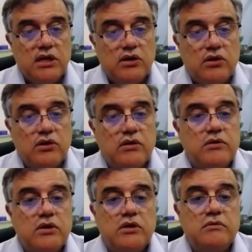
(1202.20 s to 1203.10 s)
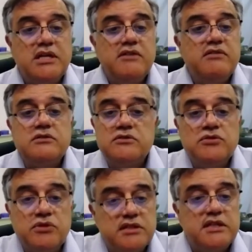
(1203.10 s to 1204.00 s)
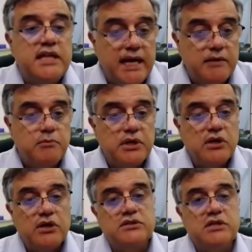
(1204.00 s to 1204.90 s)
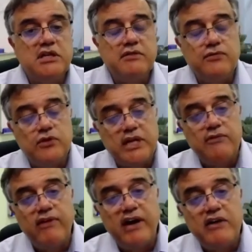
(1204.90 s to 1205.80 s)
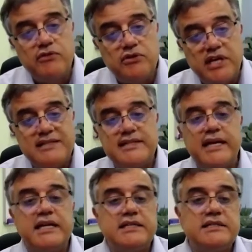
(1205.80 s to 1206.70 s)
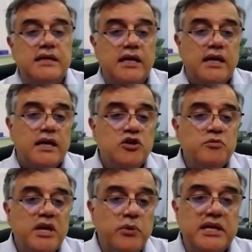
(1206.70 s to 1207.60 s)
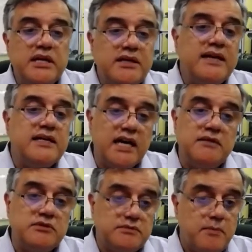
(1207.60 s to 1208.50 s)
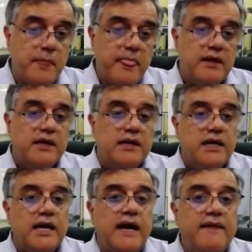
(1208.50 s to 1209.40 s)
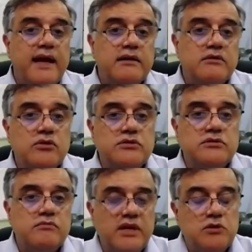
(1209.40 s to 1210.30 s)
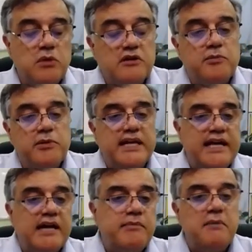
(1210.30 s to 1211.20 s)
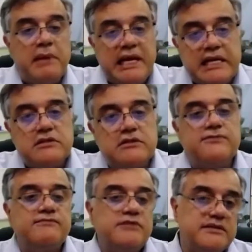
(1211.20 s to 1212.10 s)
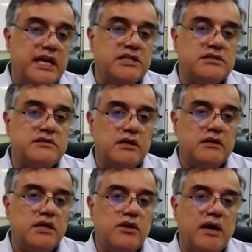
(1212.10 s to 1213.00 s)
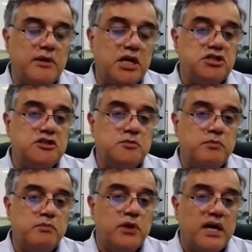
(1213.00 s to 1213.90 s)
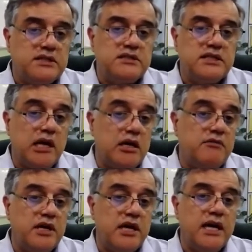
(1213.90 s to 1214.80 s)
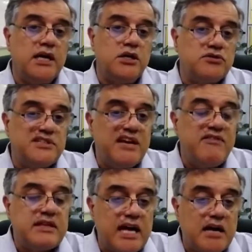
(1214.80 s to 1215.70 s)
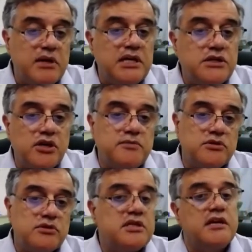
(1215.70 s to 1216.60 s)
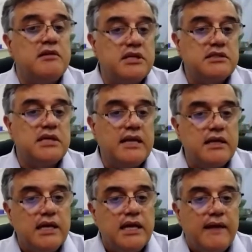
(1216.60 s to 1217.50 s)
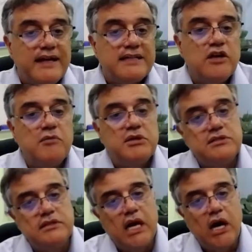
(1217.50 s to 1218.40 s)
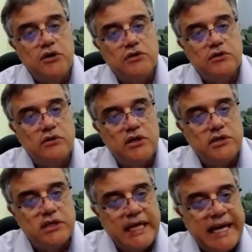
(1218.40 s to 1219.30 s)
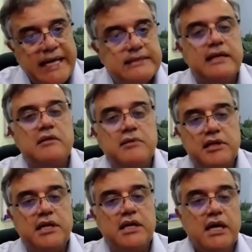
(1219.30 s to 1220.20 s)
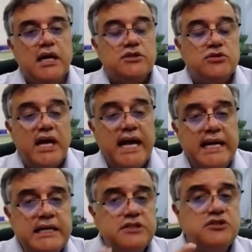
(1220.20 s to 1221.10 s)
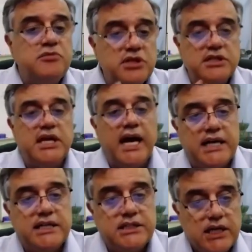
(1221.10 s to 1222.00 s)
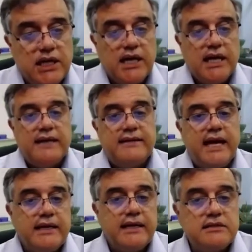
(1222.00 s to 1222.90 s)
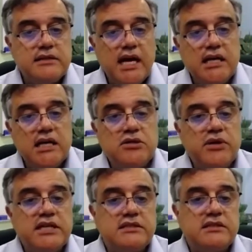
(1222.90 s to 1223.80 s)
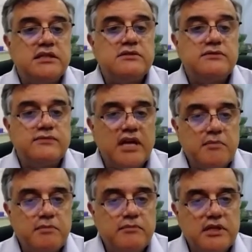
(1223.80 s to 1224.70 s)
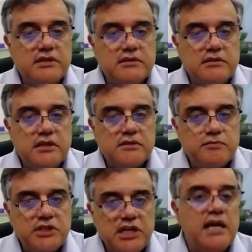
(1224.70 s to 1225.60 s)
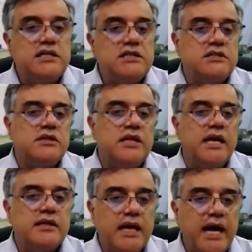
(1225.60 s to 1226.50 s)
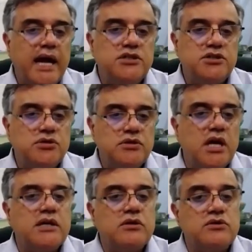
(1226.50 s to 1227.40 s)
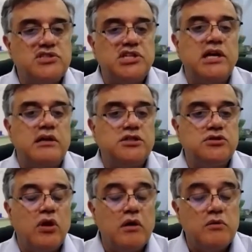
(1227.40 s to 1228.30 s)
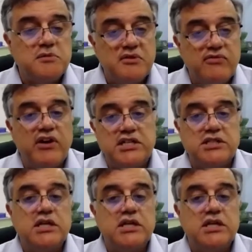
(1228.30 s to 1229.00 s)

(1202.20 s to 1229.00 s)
or even sooner than that, because even for that 5 to 10 seconds, you may read it 10 times. And when you multiply that by millions of transactions that your application is processing every day, you're saving that many trips to the database. And that's how you're going to gain scalability. So any distributed cache that does not address this challenge, that the cache should not go stale, it should always be fresh,